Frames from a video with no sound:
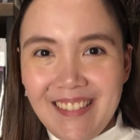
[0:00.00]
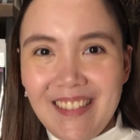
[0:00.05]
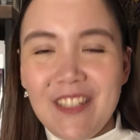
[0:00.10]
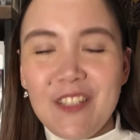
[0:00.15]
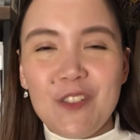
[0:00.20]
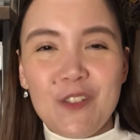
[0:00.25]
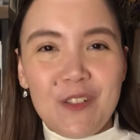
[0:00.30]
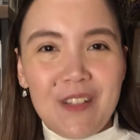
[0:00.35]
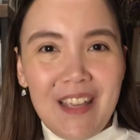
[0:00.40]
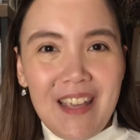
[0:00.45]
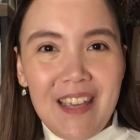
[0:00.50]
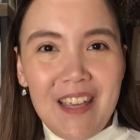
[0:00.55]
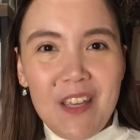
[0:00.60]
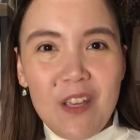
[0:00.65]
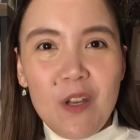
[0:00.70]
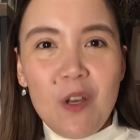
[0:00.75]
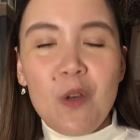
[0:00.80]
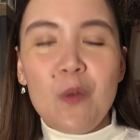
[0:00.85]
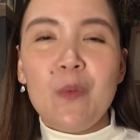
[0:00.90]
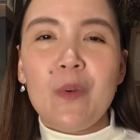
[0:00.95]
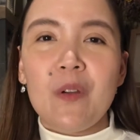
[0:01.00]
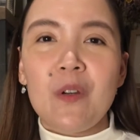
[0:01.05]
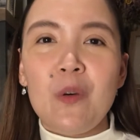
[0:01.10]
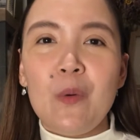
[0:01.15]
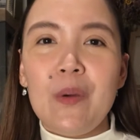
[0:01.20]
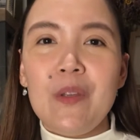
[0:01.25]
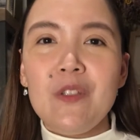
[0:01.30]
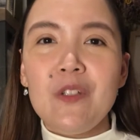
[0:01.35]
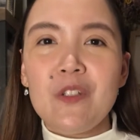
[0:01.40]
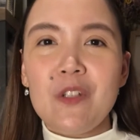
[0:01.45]
Today, we're
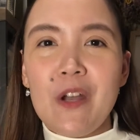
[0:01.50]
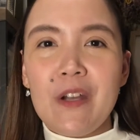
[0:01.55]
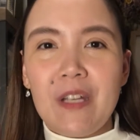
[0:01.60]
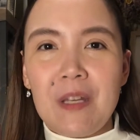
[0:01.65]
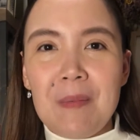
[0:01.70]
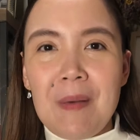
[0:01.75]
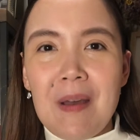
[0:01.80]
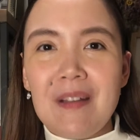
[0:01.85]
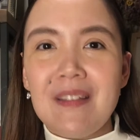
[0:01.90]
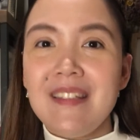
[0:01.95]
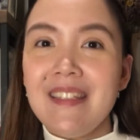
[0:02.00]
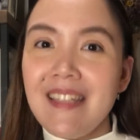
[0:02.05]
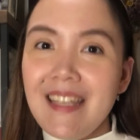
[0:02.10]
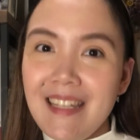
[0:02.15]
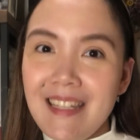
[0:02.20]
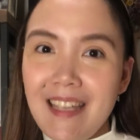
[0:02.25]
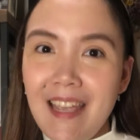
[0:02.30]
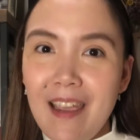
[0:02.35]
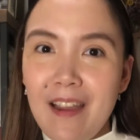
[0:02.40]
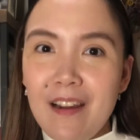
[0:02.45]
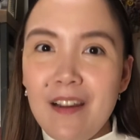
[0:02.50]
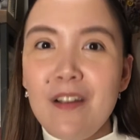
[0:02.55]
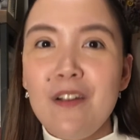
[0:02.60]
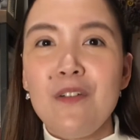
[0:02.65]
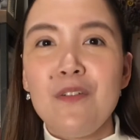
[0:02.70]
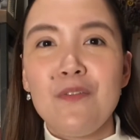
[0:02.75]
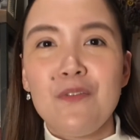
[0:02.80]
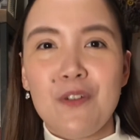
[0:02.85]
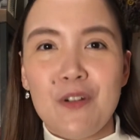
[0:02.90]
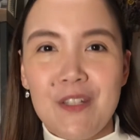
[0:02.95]
going to talk about skincare
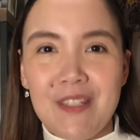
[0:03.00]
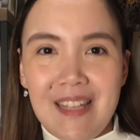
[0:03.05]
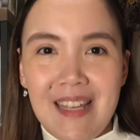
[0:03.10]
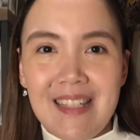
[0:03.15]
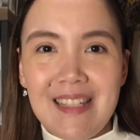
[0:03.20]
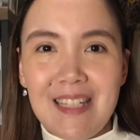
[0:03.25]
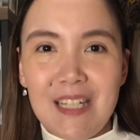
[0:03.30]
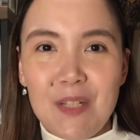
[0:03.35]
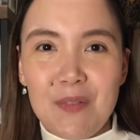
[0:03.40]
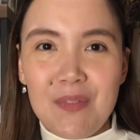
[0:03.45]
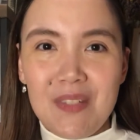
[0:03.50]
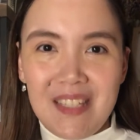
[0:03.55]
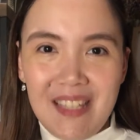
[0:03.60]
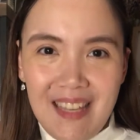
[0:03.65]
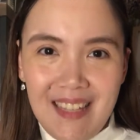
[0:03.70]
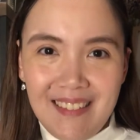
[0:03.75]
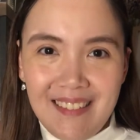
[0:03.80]
for sensitive skin.